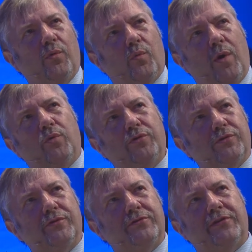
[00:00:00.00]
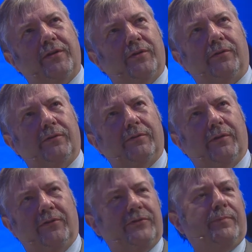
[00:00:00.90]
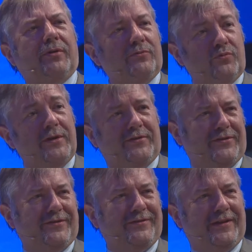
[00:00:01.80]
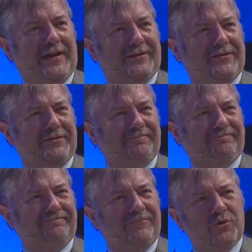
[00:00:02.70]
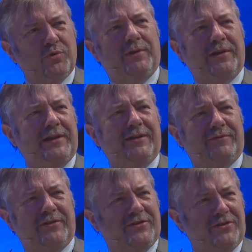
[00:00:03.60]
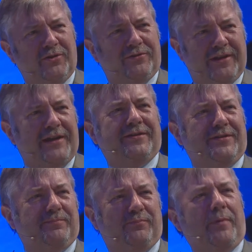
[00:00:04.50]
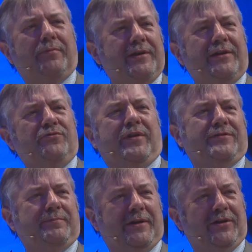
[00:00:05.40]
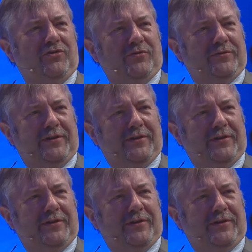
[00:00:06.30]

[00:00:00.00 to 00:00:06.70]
what would you consider a typical risk that you believe is not yet properly addressed by the insurance